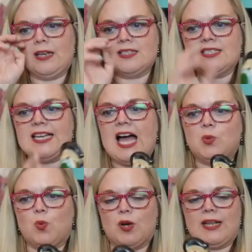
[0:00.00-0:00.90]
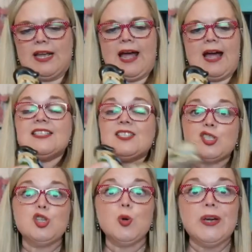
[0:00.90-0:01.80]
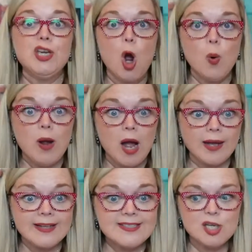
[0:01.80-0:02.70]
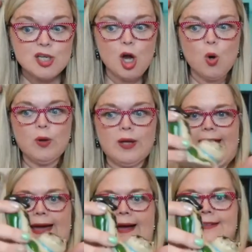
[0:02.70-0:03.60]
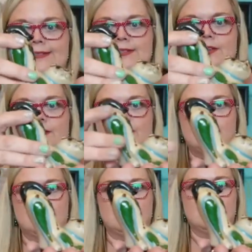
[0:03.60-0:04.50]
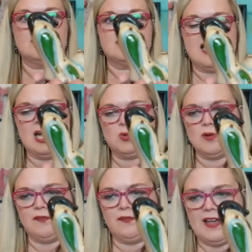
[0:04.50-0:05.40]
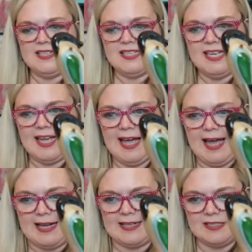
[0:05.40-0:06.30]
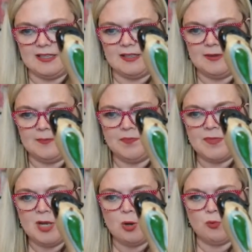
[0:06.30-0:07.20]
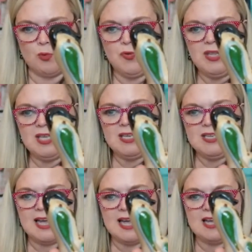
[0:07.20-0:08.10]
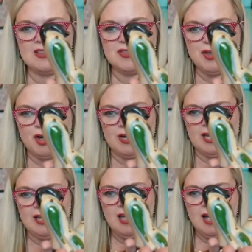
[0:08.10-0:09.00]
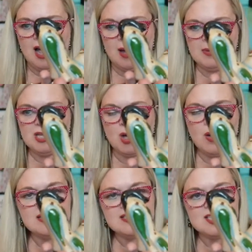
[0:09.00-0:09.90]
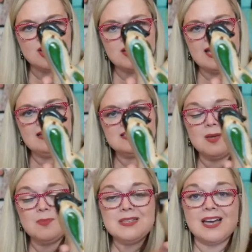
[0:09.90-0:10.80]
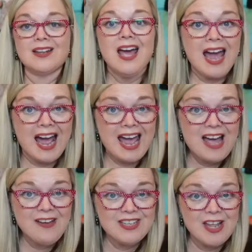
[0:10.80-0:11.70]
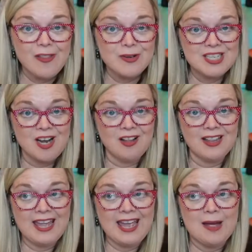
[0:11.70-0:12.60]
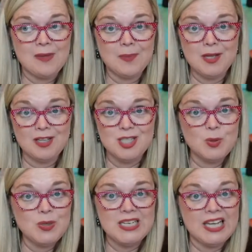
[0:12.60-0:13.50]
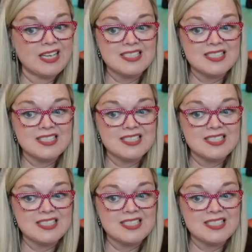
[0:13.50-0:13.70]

Downward cat. It's Ewing Yoga. It's a yoga cat. Downward facing cat. Ruthie is at 30. I'm going to go ahead and start counting him down. I have another Tonala cat. Maybe I'll do it next.